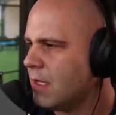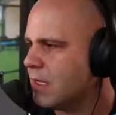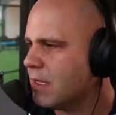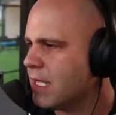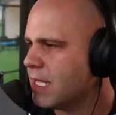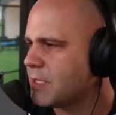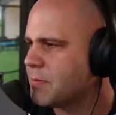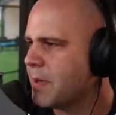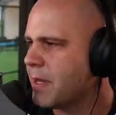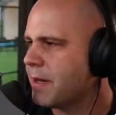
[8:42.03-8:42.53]

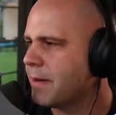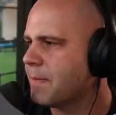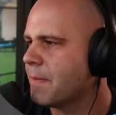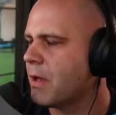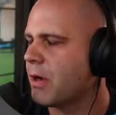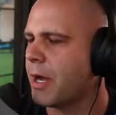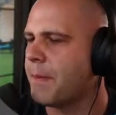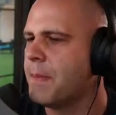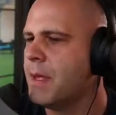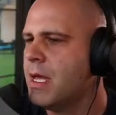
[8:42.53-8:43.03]
That's better.
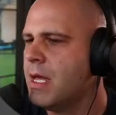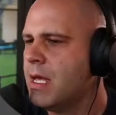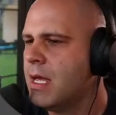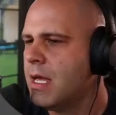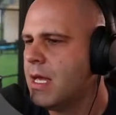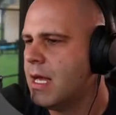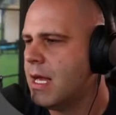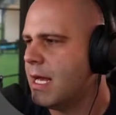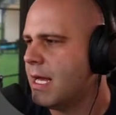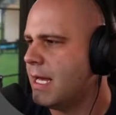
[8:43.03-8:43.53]
Okay.
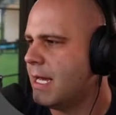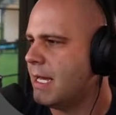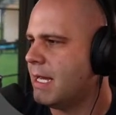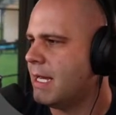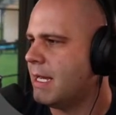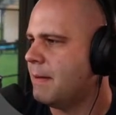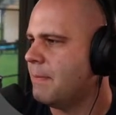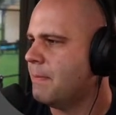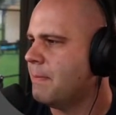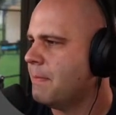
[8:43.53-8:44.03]
All